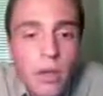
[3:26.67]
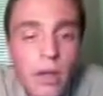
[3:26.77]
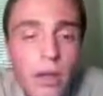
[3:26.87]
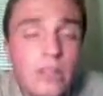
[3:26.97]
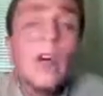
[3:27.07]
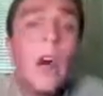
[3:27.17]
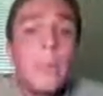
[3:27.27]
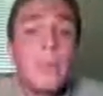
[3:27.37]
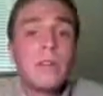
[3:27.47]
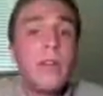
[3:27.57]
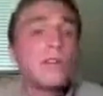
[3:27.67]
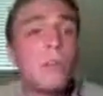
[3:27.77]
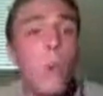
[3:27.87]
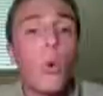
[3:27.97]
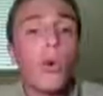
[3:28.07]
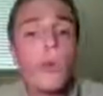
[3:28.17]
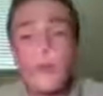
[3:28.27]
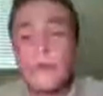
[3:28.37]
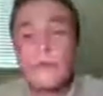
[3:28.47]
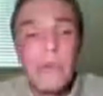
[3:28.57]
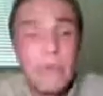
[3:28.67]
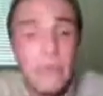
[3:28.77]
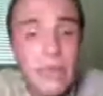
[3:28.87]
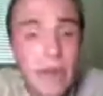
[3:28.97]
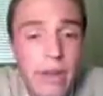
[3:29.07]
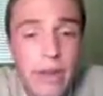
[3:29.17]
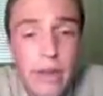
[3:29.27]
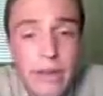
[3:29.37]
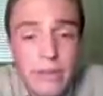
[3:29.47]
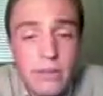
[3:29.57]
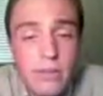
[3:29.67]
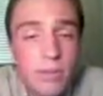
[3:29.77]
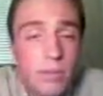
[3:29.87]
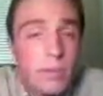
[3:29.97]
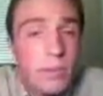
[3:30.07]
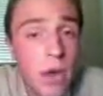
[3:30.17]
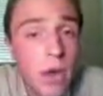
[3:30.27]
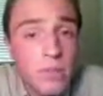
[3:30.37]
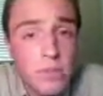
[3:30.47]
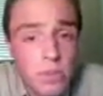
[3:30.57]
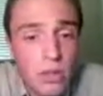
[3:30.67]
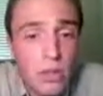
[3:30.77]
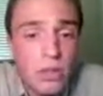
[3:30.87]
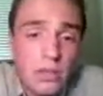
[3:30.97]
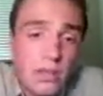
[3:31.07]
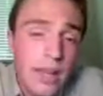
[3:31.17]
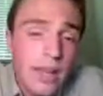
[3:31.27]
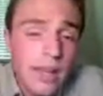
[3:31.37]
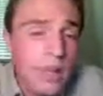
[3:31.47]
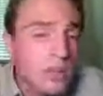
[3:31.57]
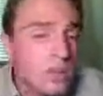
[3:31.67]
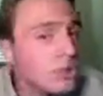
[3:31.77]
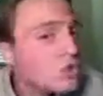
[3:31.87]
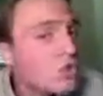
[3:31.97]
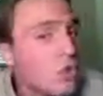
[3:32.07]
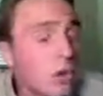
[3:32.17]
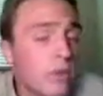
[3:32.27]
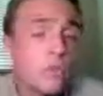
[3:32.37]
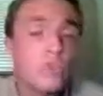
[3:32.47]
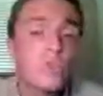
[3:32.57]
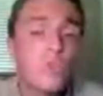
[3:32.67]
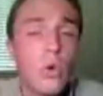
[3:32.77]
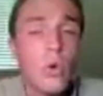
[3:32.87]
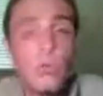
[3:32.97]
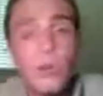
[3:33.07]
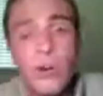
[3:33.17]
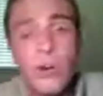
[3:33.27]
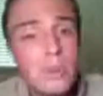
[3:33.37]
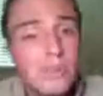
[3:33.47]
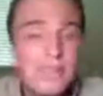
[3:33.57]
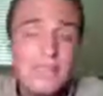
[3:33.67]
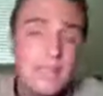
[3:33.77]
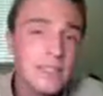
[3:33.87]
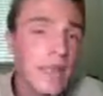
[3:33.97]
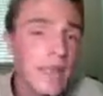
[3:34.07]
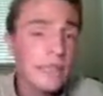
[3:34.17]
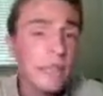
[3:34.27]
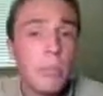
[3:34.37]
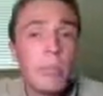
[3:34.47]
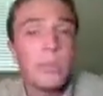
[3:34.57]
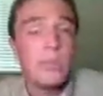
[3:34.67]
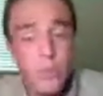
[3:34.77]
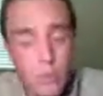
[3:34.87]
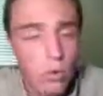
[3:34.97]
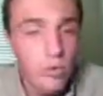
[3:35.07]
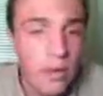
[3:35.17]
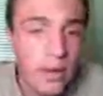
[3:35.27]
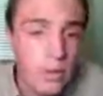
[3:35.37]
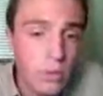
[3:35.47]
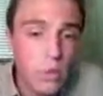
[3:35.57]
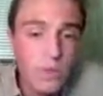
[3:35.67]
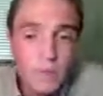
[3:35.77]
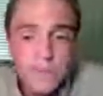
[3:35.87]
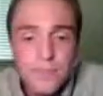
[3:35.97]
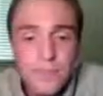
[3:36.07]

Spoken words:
Not as dominant, not as boring, I guess you could say, as the bishop's opposite color, because the knight can sort of control the dark squares, and it doesn't have complete control of the light squares.